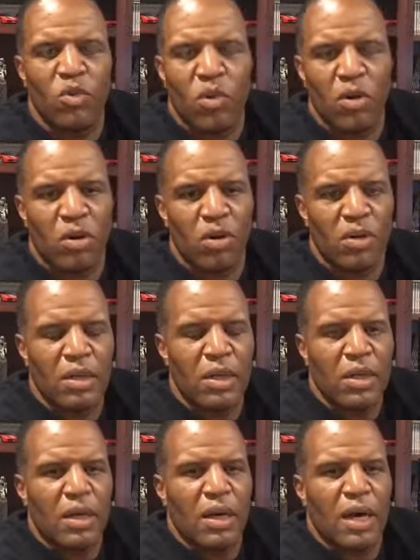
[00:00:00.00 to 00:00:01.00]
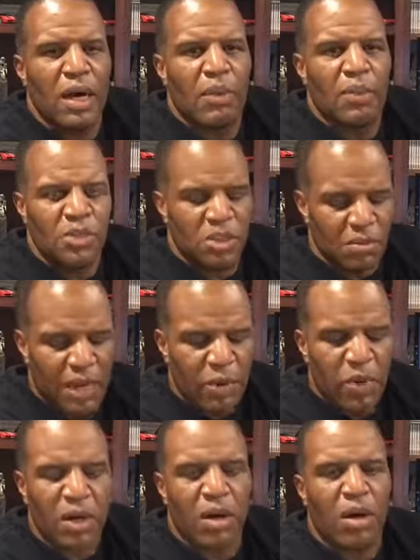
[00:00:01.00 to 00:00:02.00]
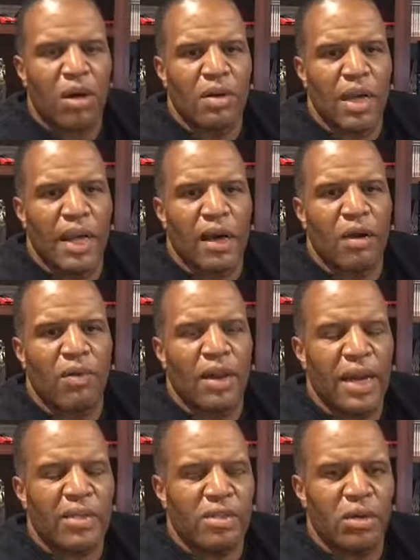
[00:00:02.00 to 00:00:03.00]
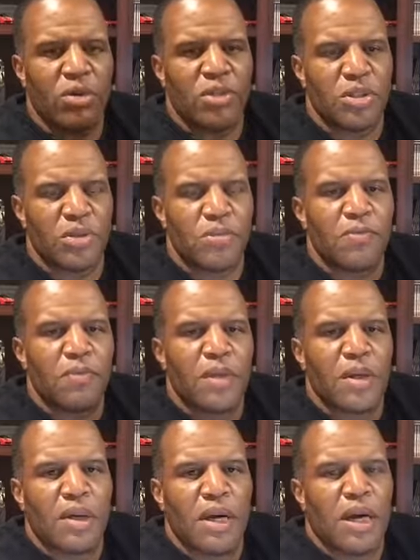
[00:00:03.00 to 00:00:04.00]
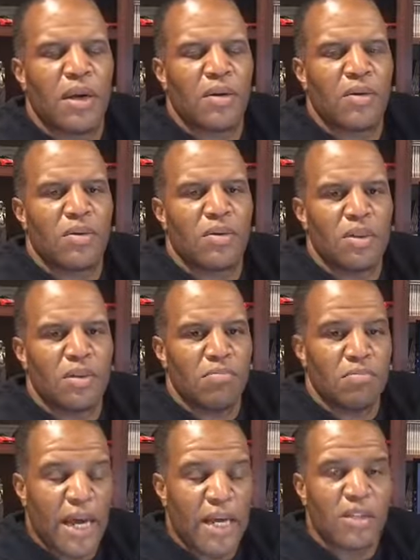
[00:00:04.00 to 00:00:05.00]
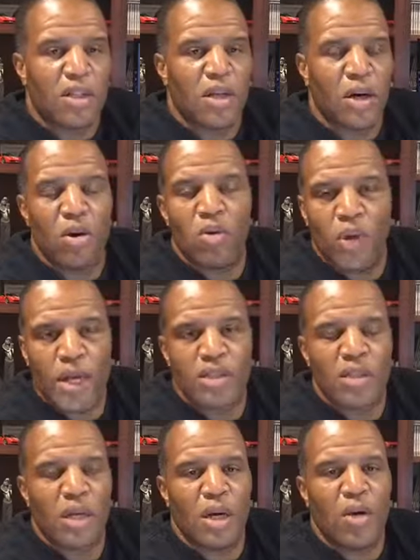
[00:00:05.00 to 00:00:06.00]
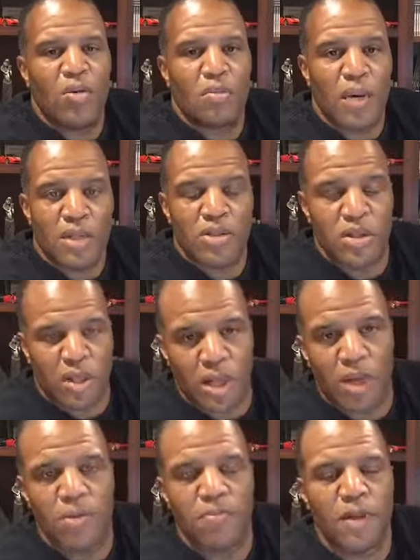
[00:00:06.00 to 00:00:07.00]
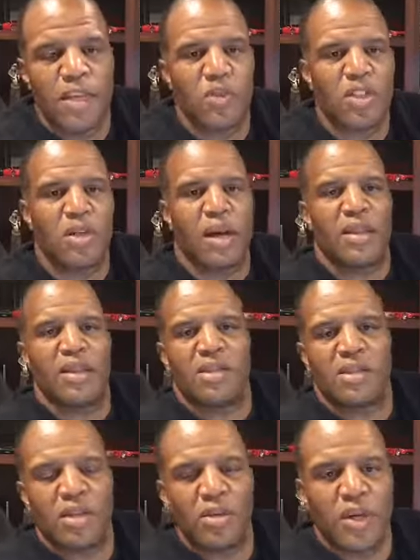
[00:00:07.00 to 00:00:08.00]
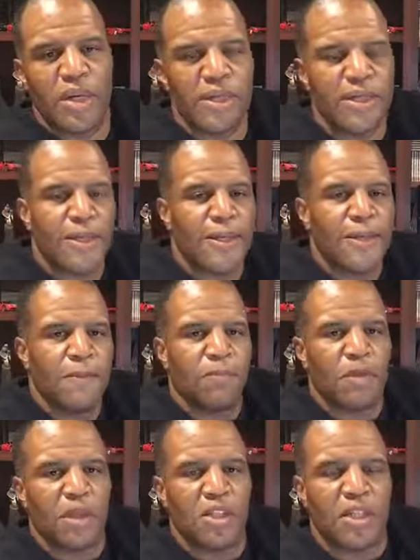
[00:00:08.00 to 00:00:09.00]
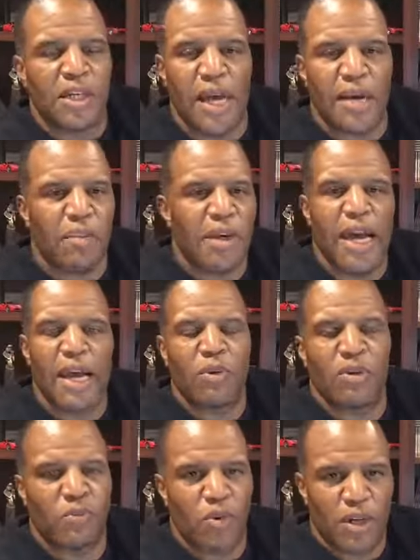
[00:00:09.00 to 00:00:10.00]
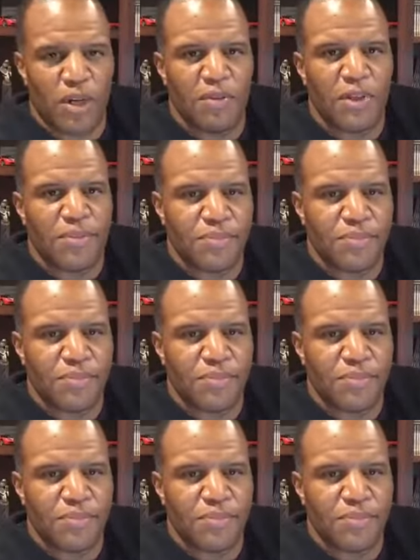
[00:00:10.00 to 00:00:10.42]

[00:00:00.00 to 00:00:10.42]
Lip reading: world. But you might recall now that I told you days ago, weeks ago, months ago, as we started this series, that you can't be angry for a living.